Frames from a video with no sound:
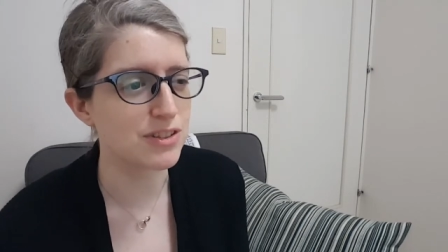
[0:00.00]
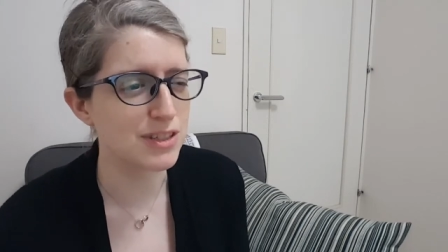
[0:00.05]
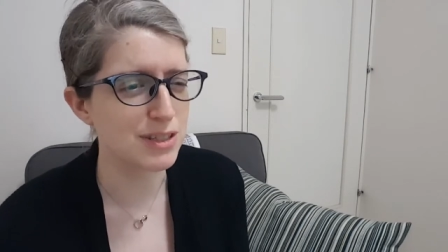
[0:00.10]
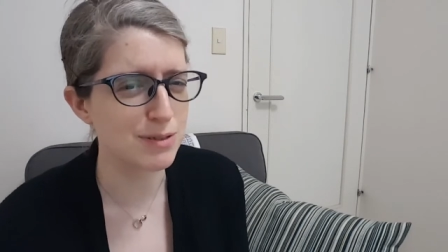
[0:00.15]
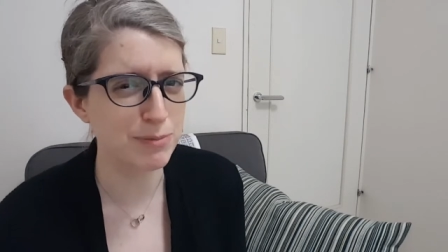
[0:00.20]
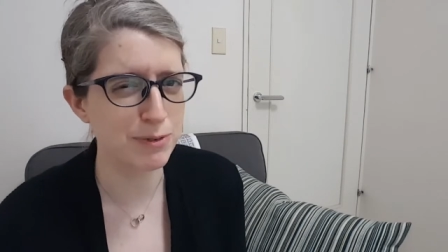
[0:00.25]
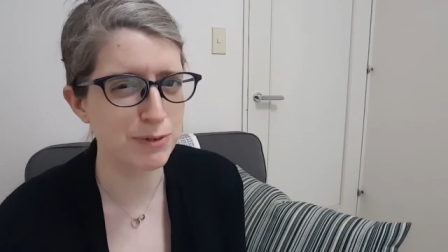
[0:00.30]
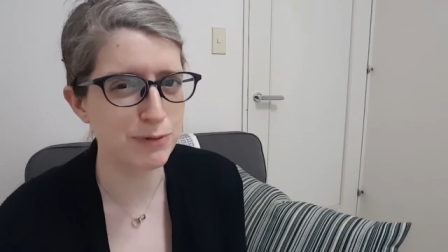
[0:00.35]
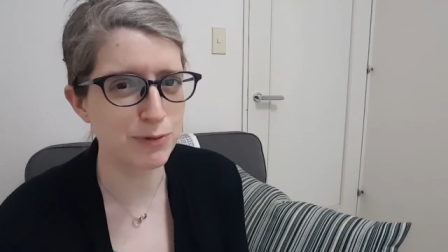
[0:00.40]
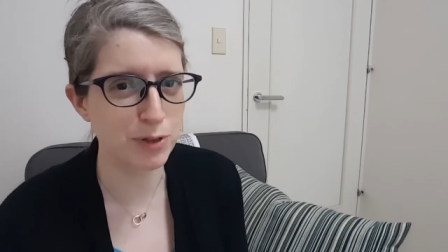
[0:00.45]
This
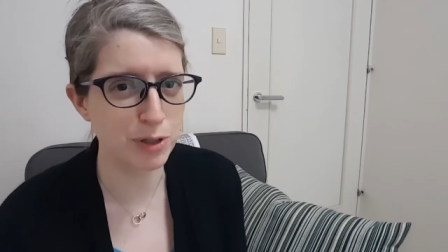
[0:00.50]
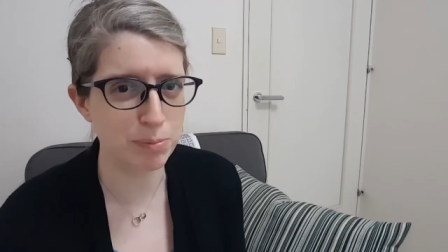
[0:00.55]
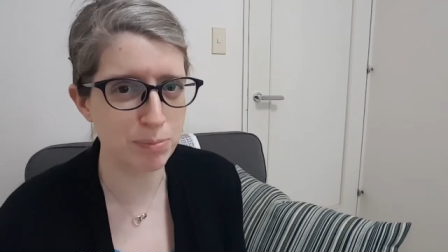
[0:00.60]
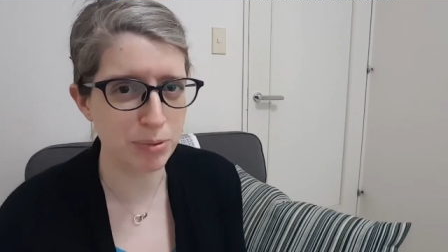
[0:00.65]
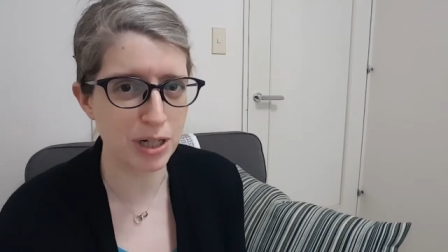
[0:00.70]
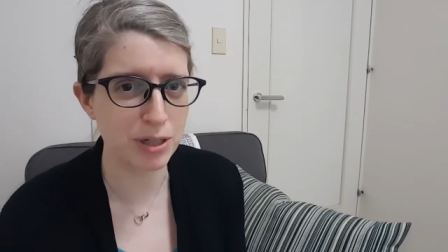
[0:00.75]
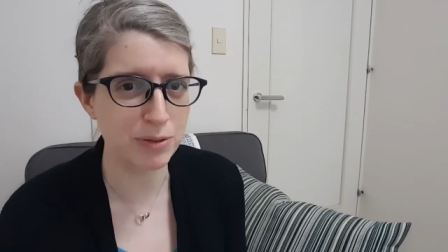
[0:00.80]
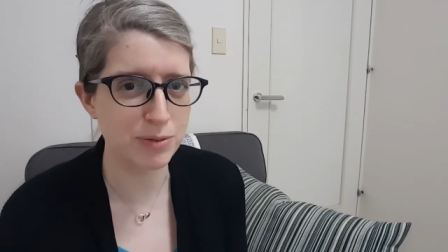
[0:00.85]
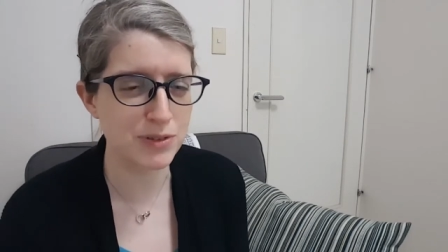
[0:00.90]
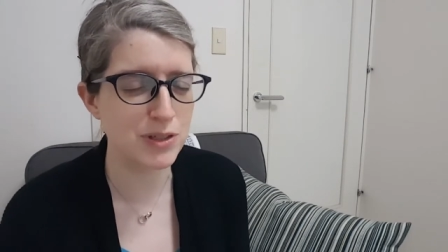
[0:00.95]
before
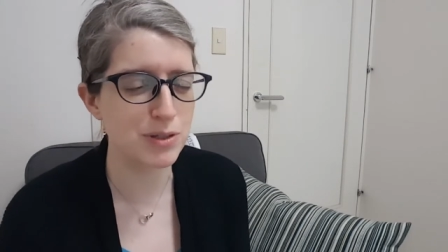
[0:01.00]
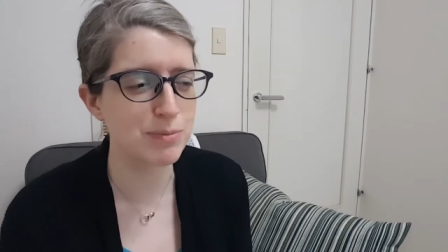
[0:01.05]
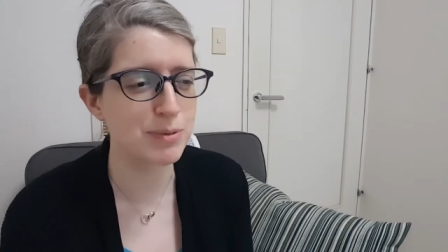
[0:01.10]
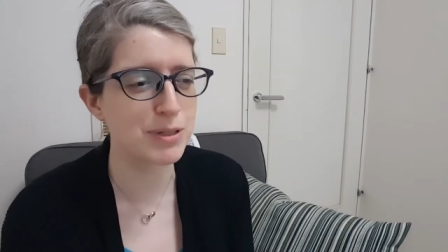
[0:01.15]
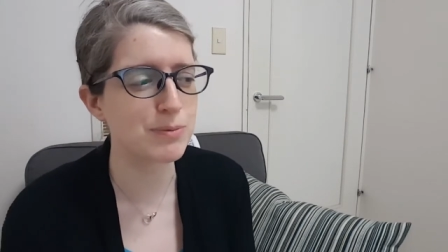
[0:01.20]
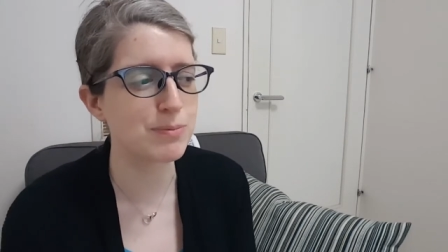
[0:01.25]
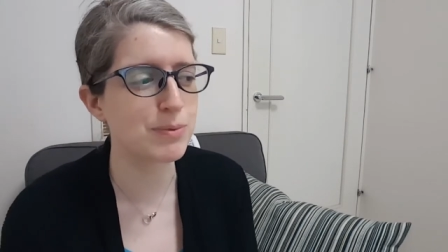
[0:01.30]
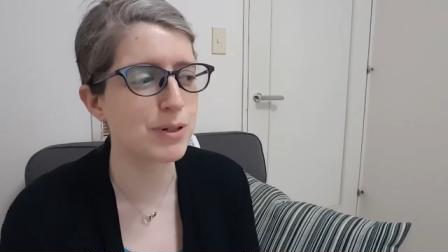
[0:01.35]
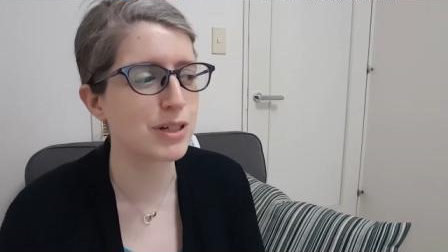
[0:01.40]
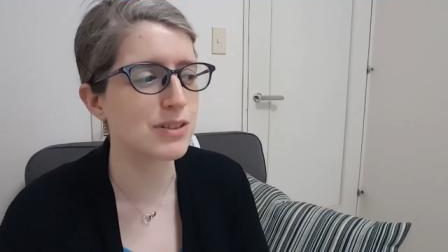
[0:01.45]
part was the
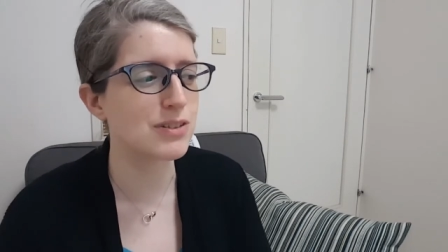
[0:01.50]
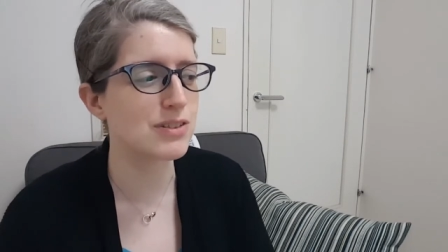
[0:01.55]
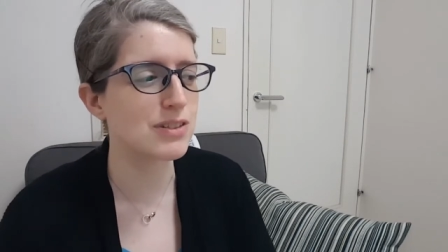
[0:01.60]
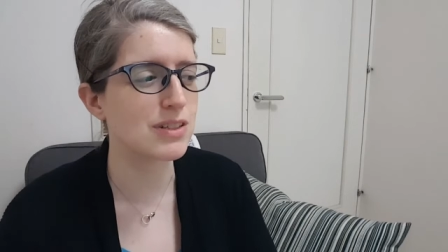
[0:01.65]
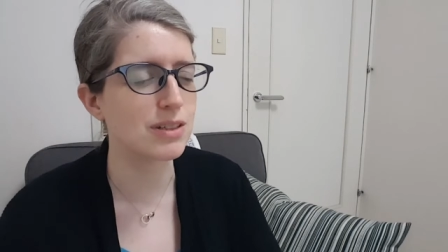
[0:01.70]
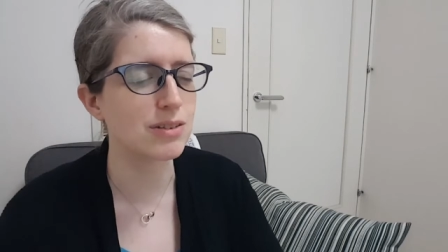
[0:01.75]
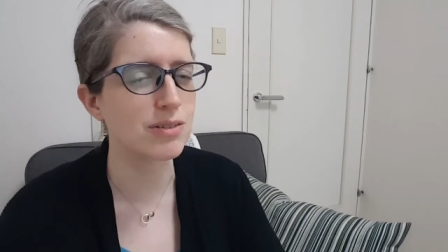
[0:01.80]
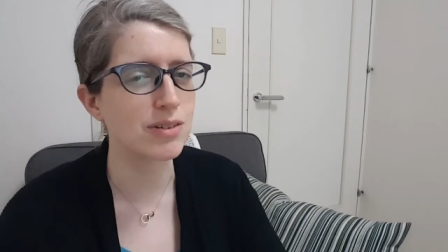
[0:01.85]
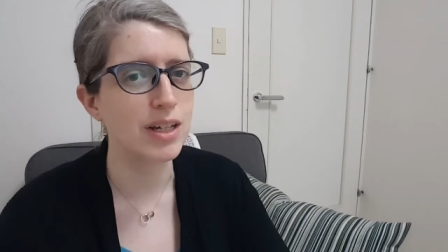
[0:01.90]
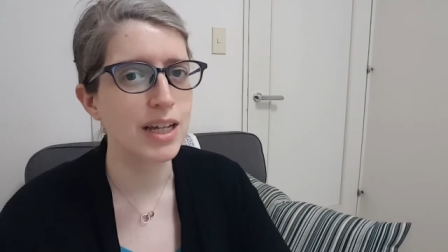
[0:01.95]
best part,
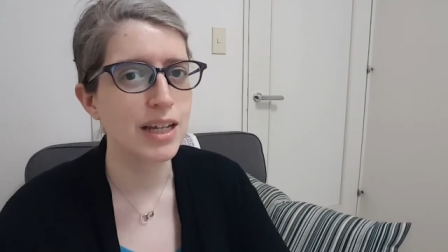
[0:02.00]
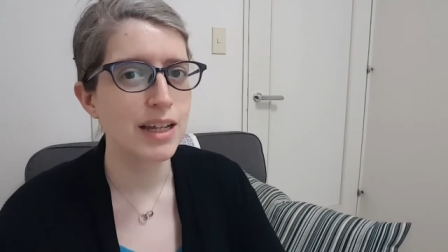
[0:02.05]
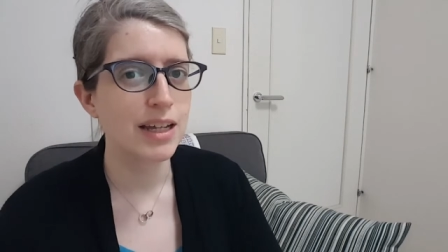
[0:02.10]
so